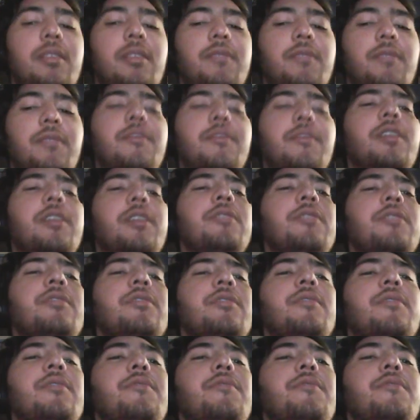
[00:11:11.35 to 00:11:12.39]
finishes
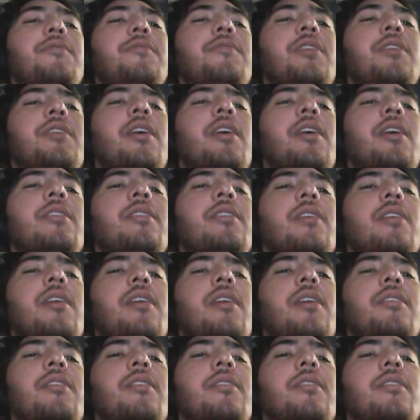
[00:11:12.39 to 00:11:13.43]
in 58, I
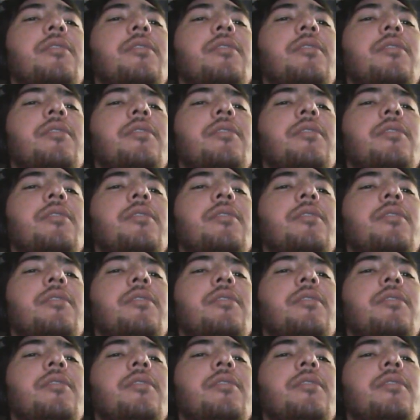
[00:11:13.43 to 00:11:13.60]
think.